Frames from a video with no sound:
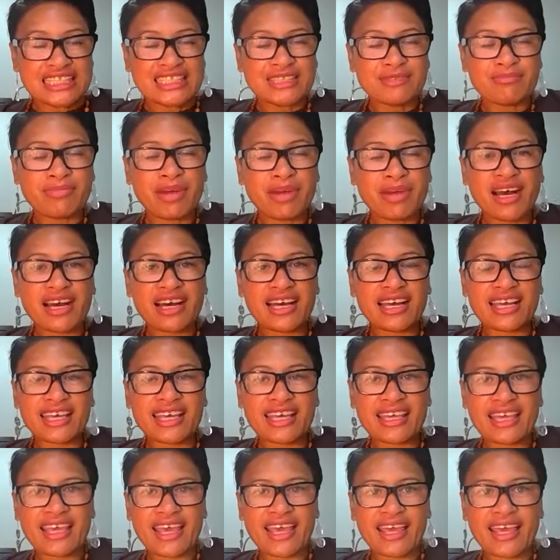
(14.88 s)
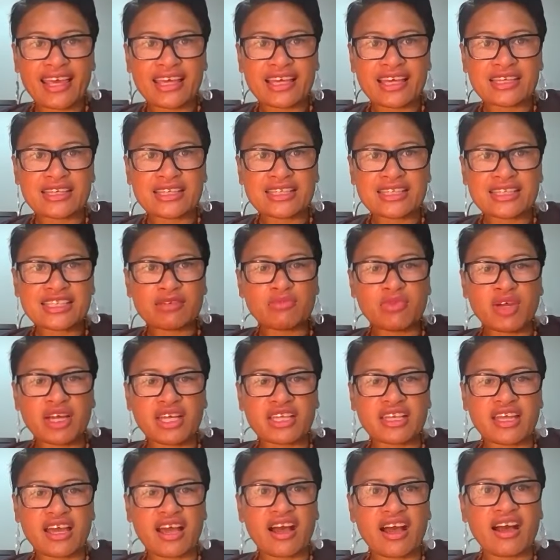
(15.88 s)
by
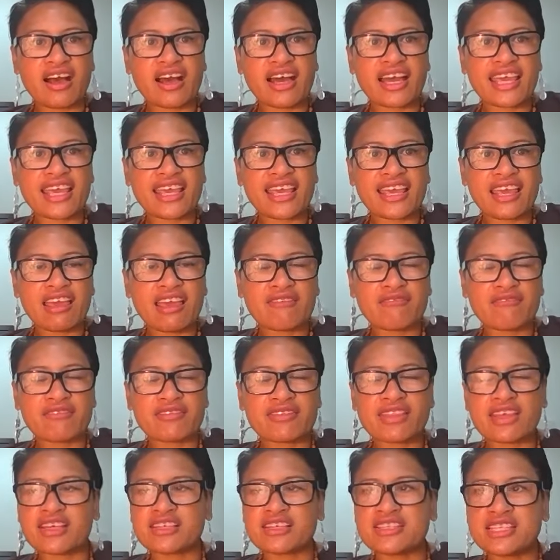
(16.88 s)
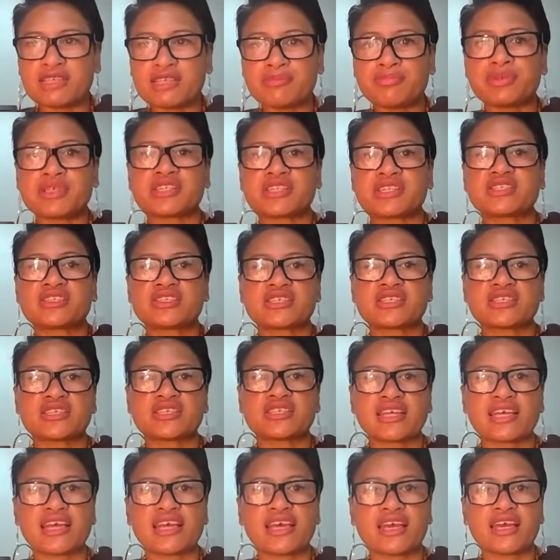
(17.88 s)
someone I have the deepest
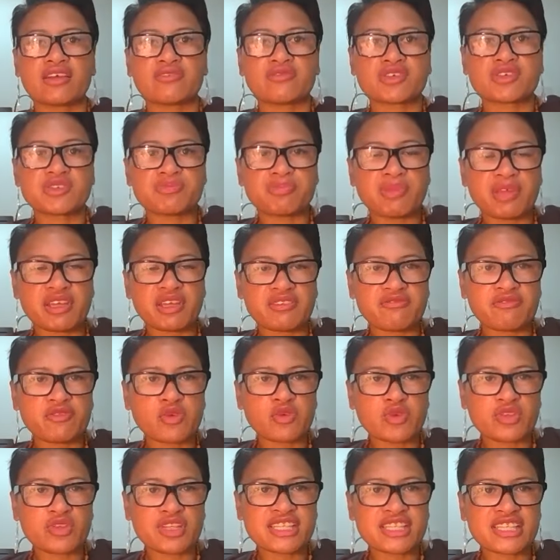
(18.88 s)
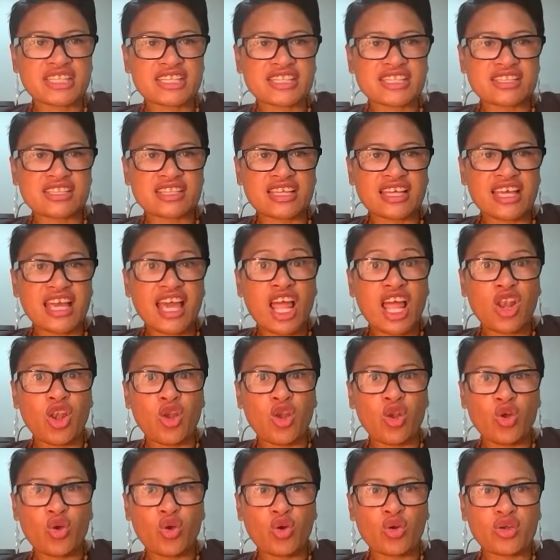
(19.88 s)
respect for. This is
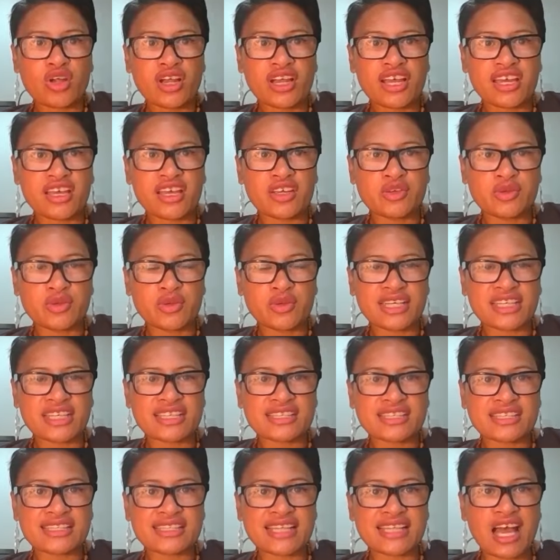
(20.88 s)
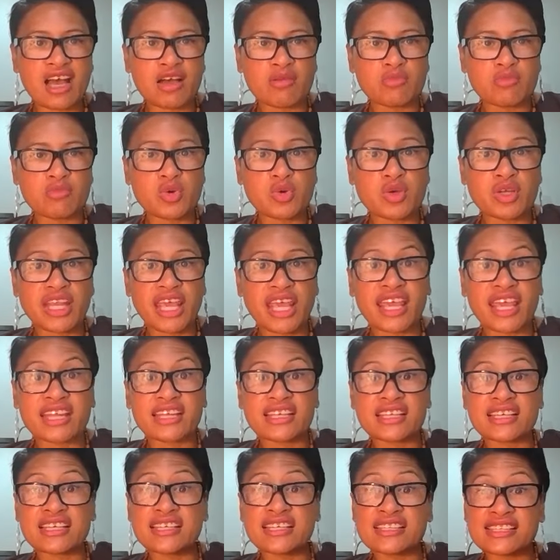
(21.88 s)
Laura, who is Samoan and
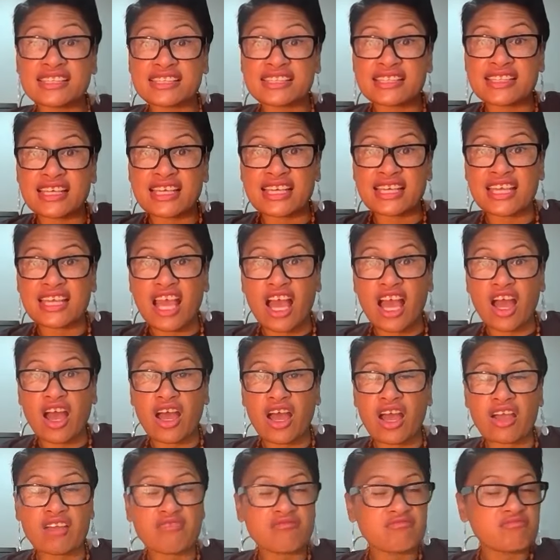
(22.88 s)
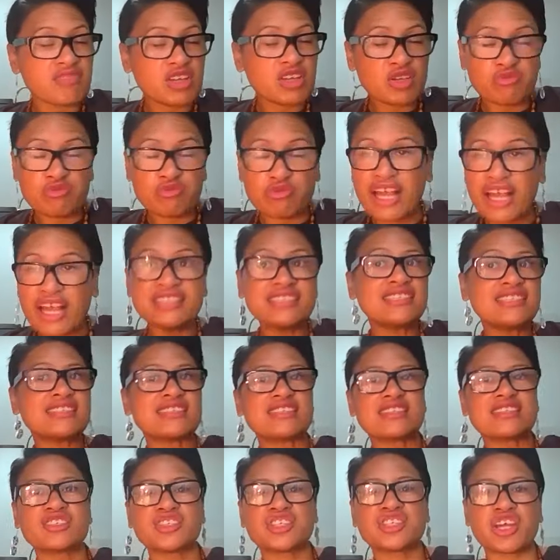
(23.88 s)
runs
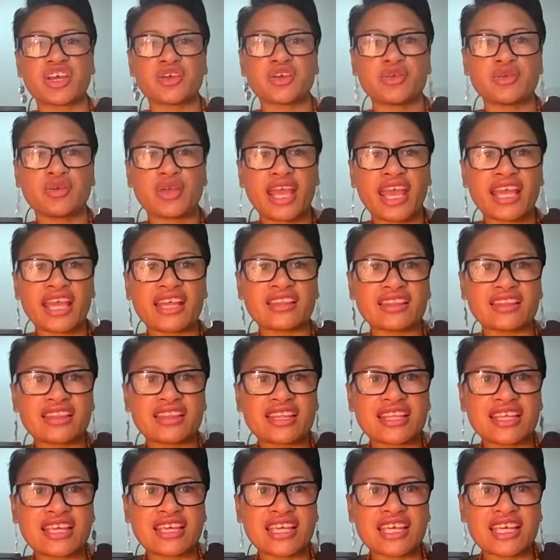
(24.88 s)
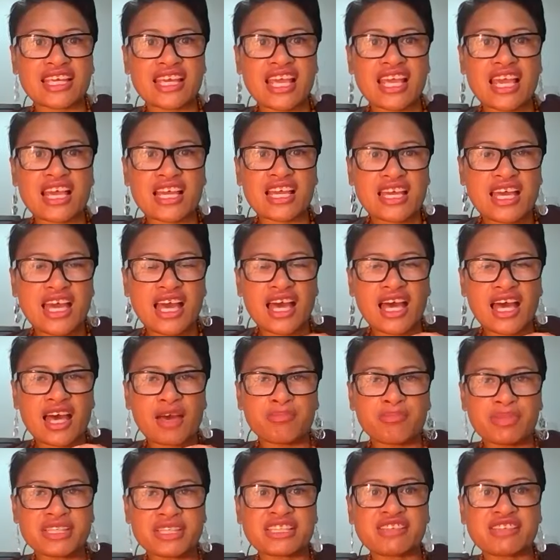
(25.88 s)
the show at the
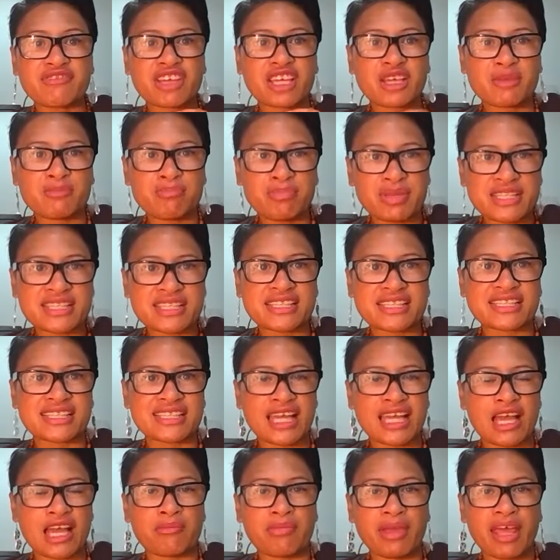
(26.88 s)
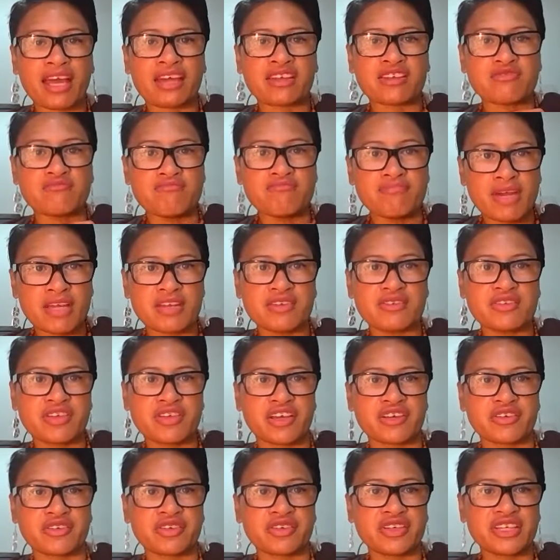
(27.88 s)
Pacific Business Hub out in
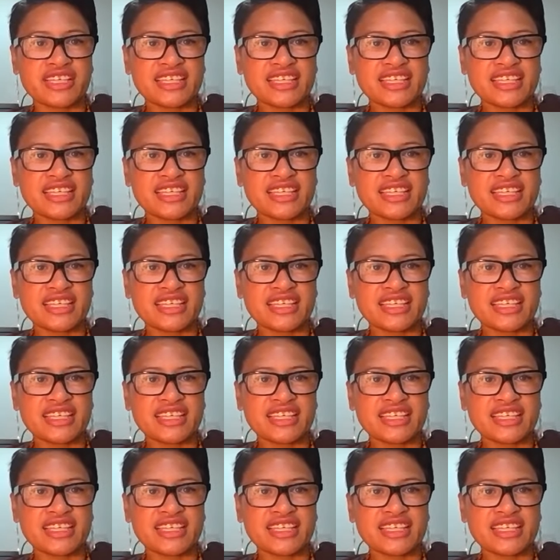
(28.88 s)
Manukau.